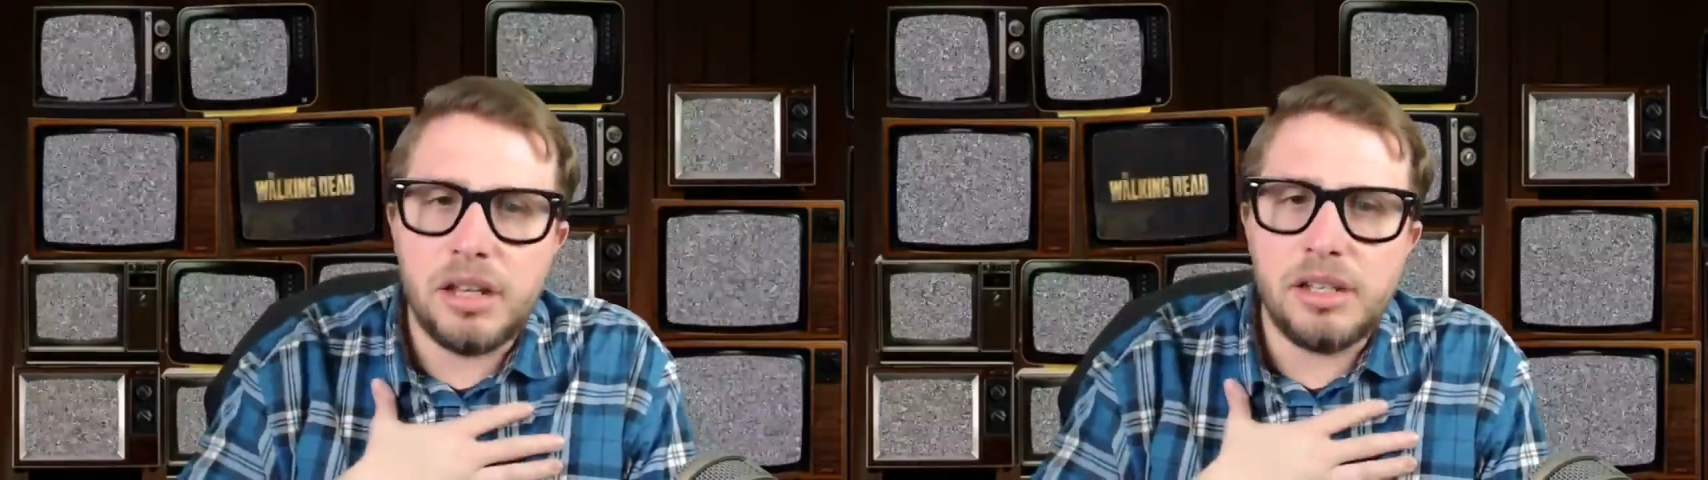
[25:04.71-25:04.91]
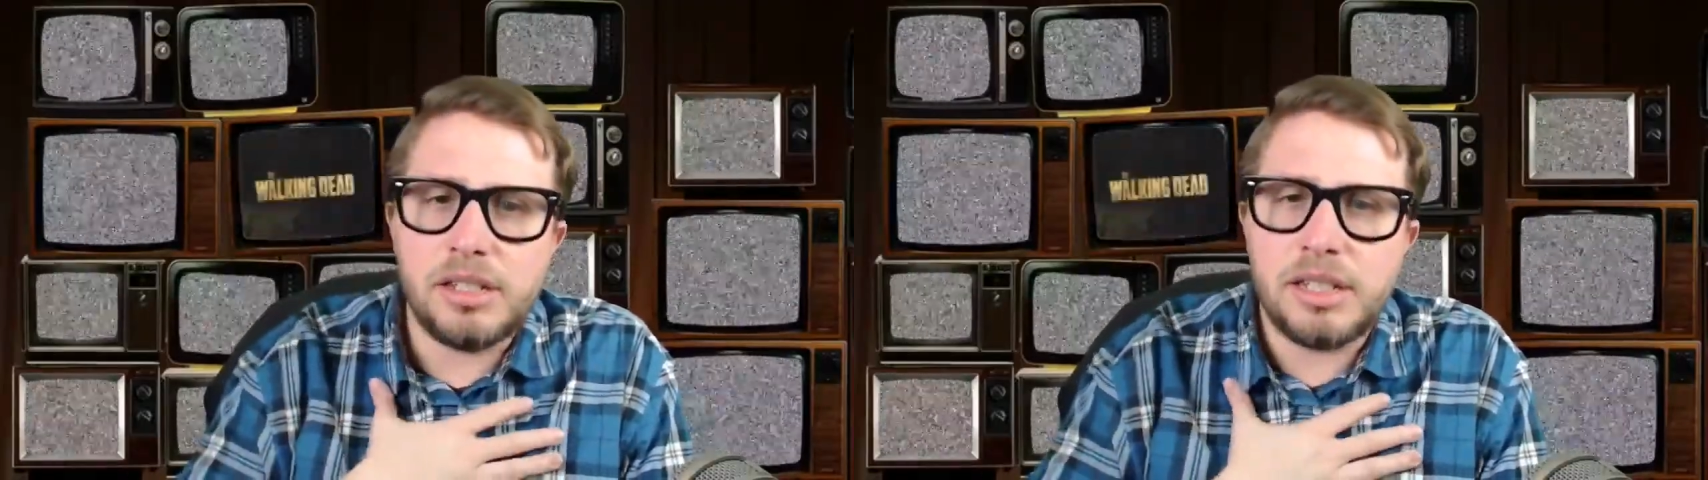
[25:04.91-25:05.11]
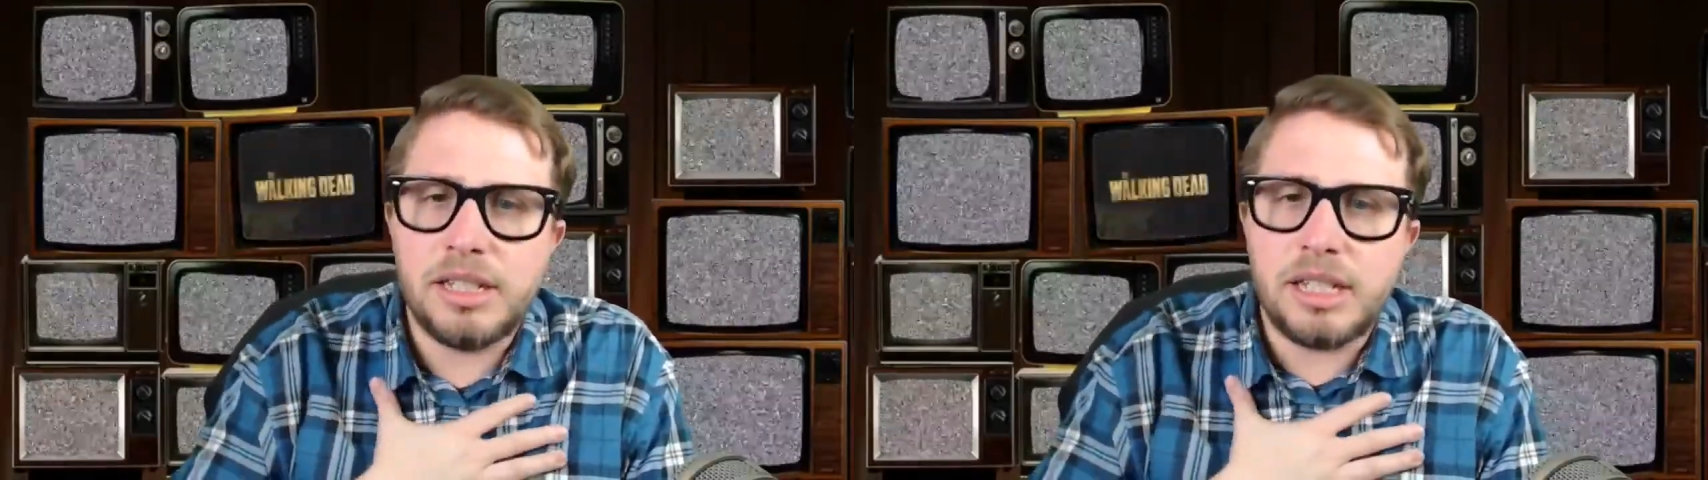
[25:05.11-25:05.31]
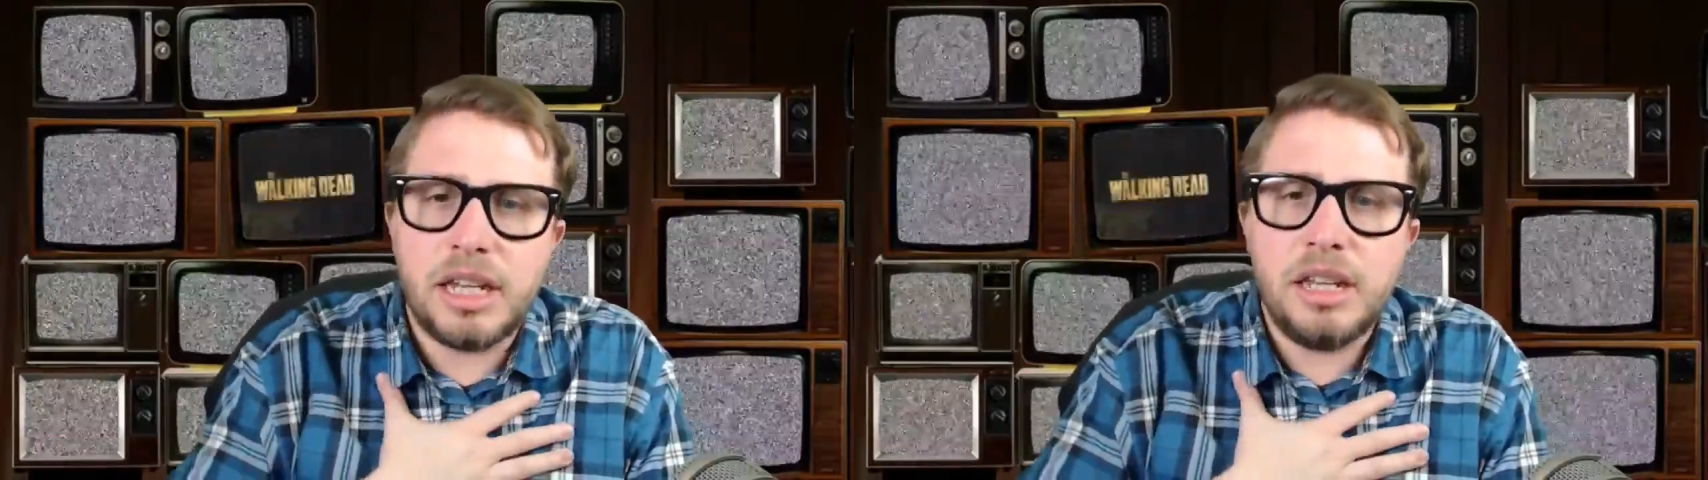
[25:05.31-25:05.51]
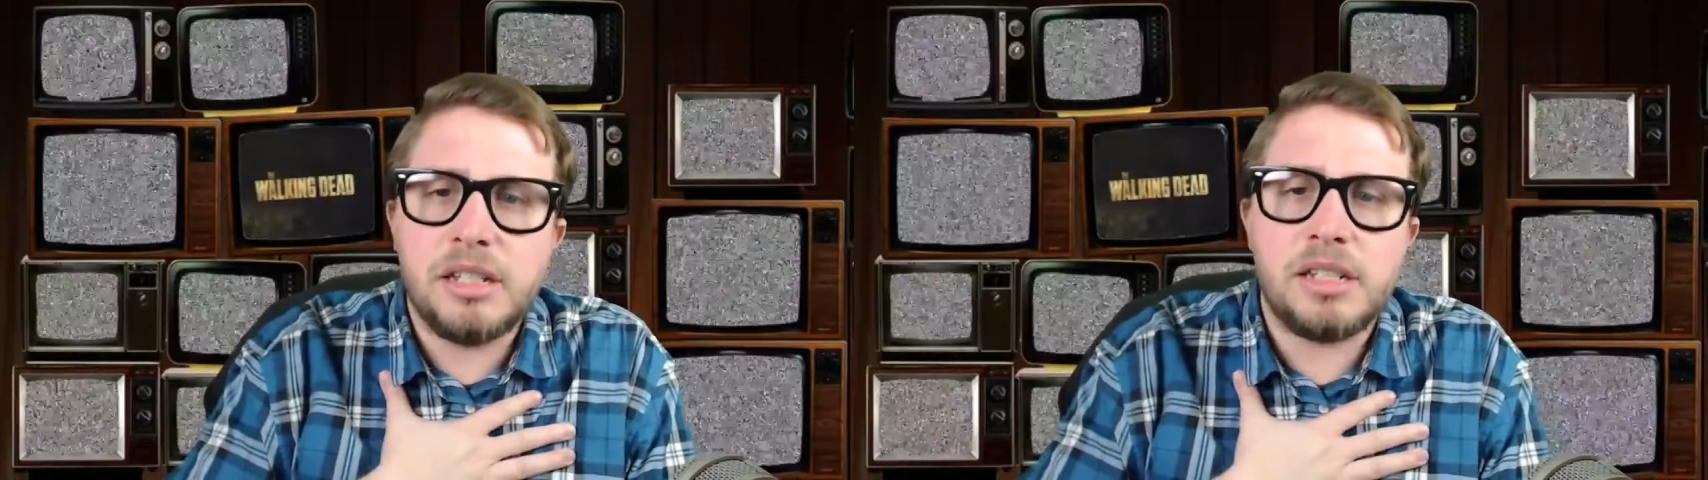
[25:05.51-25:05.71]
since
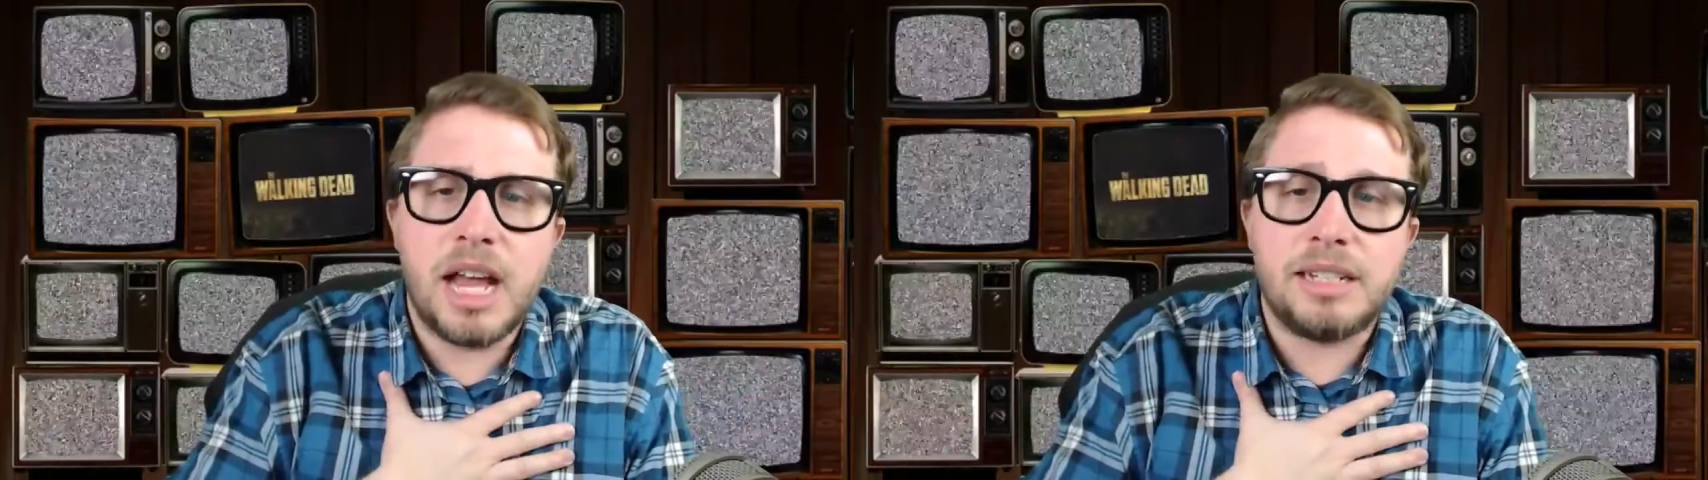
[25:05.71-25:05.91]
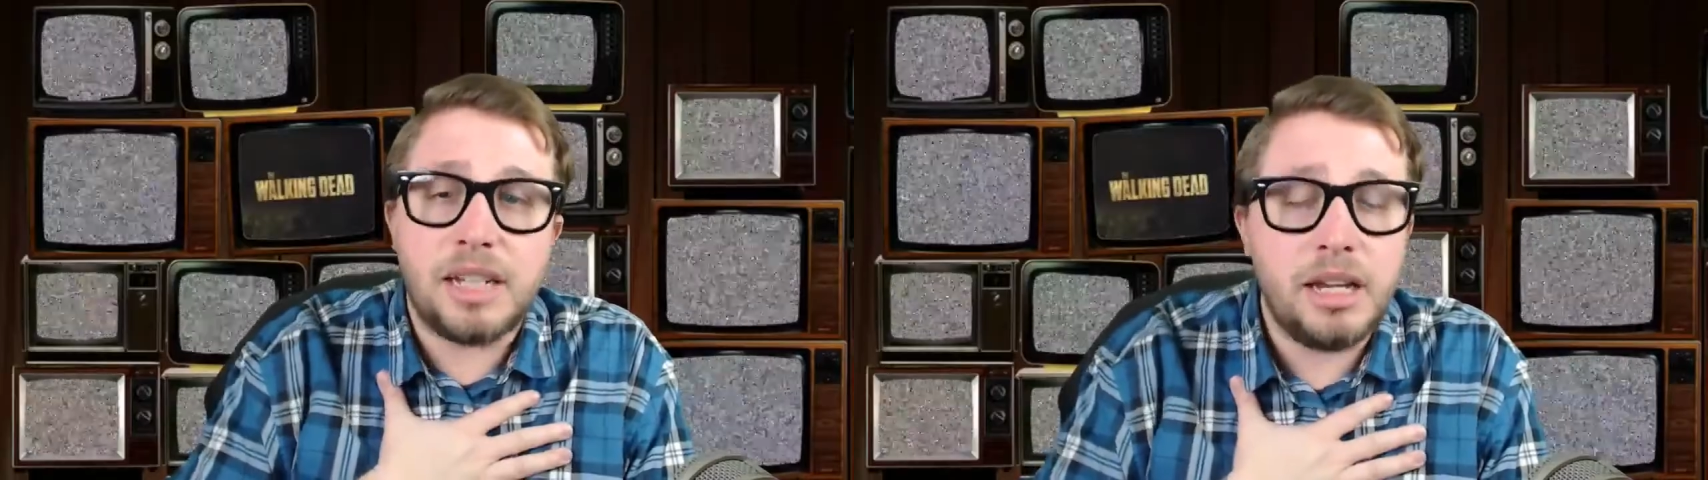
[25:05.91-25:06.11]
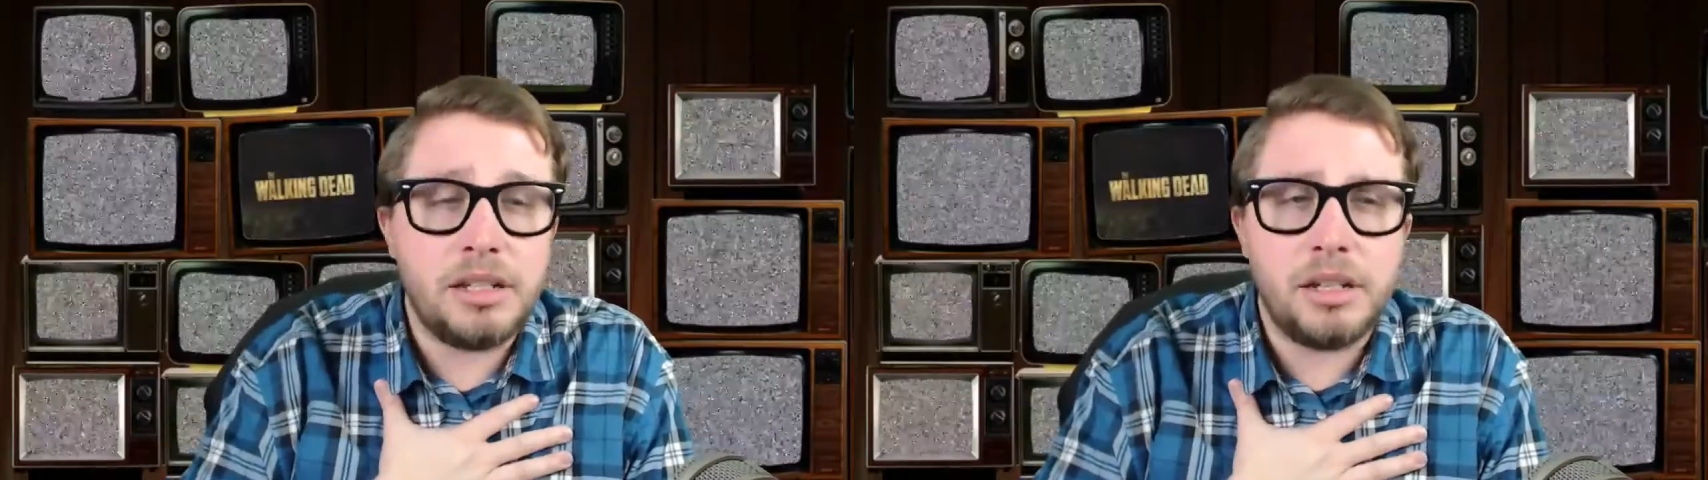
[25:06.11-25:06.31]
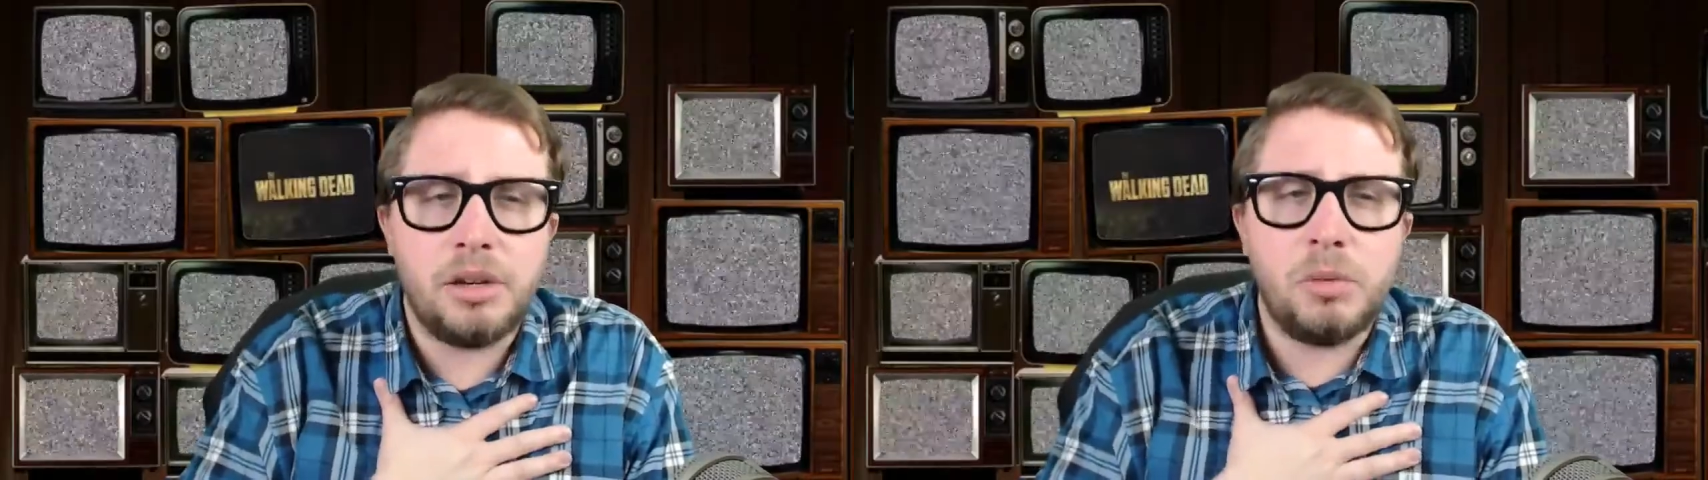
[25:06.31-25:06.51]
he is not tainted